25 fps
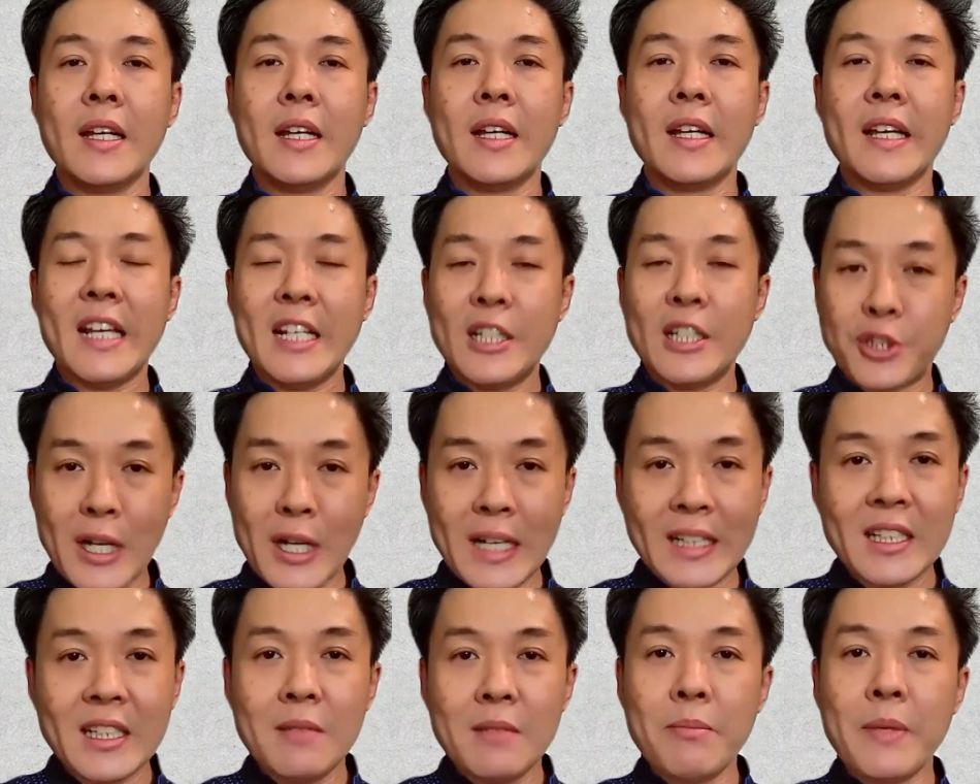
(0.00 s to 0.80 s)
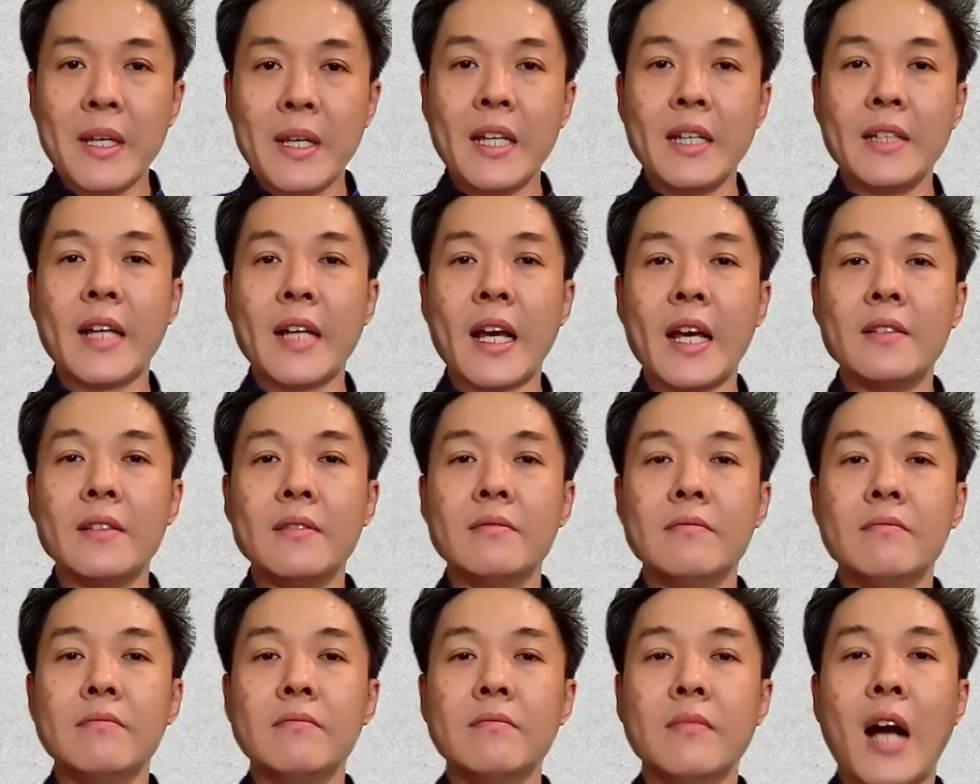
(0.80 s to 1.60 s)
He threatened me that
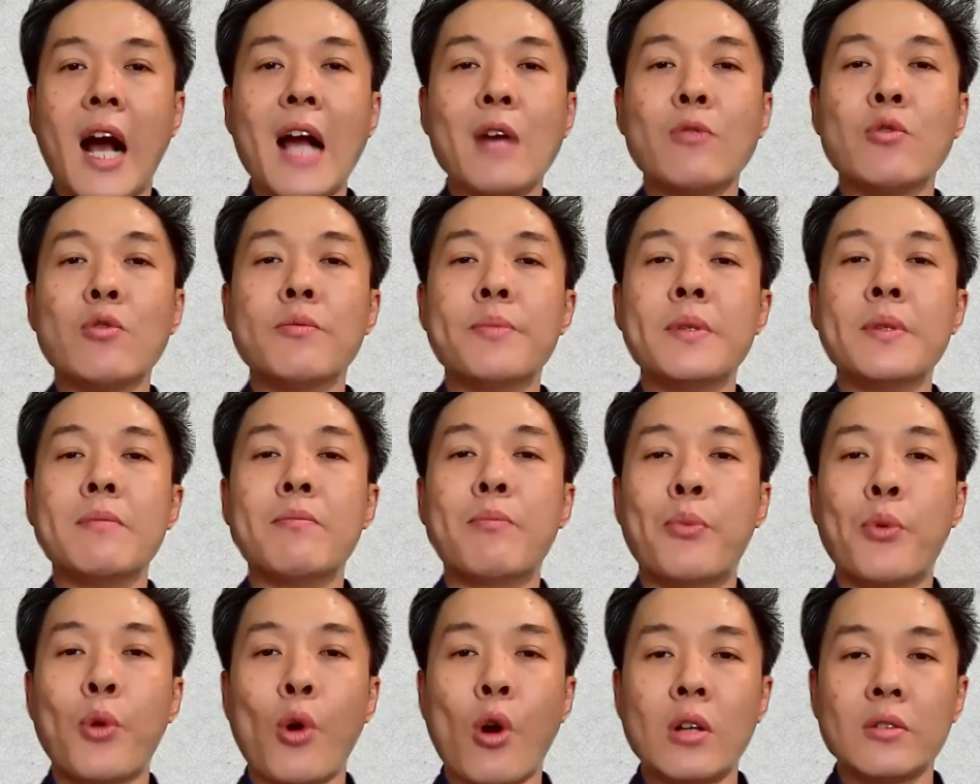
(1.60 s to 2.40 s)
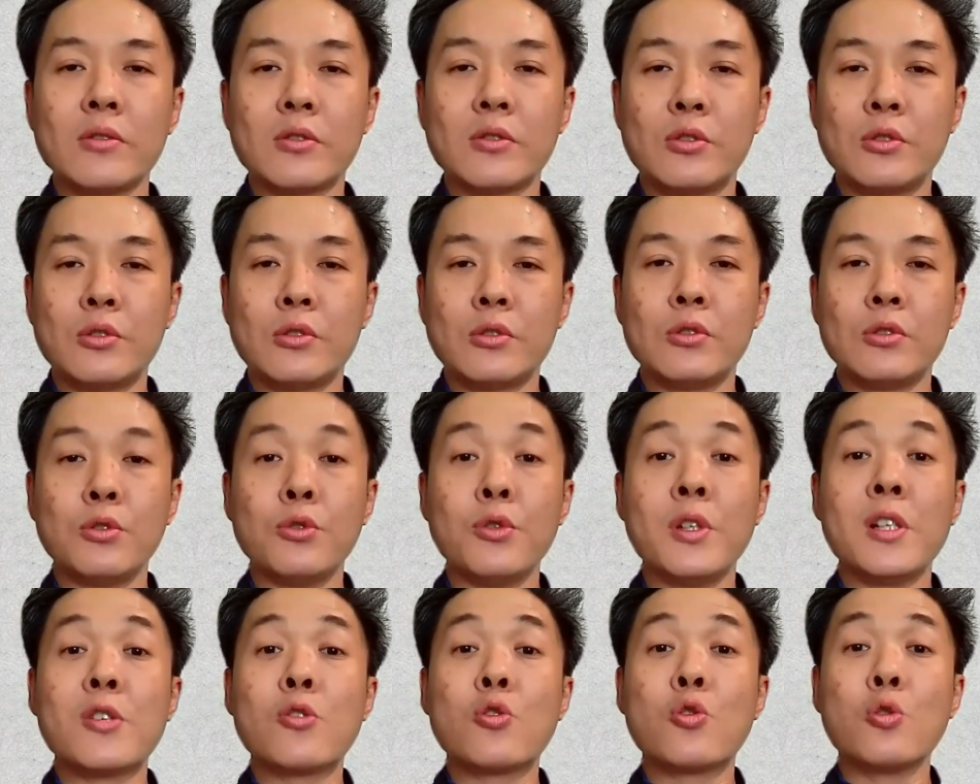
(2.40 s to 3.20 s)
I would be brought to
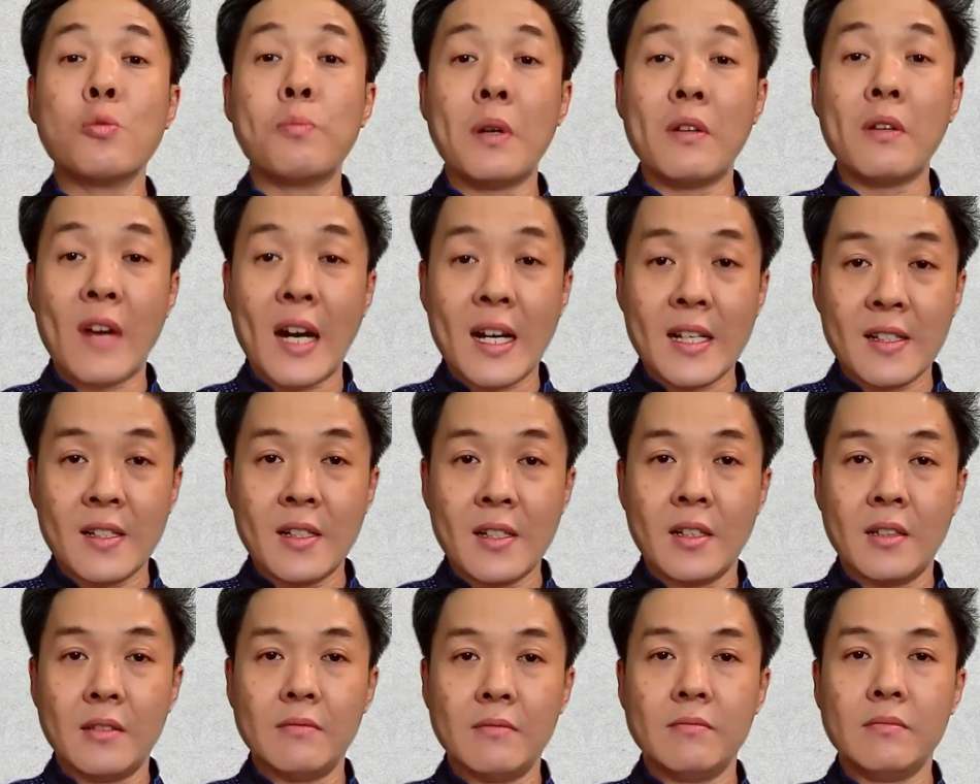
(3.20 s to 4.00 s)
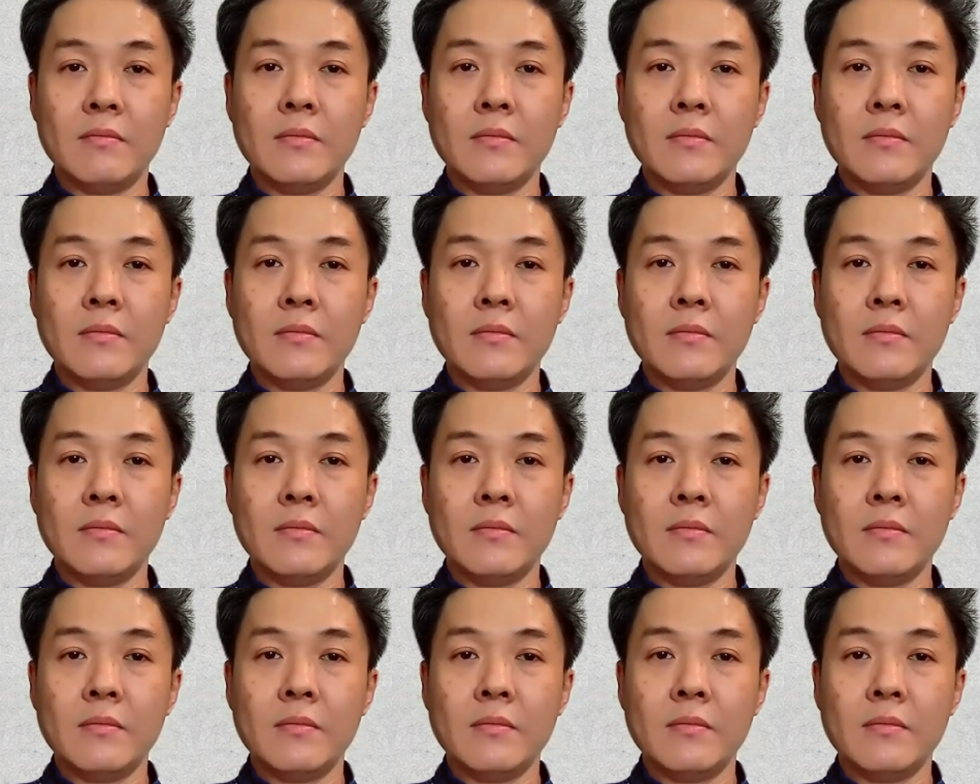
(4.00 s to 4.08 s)
his supervisor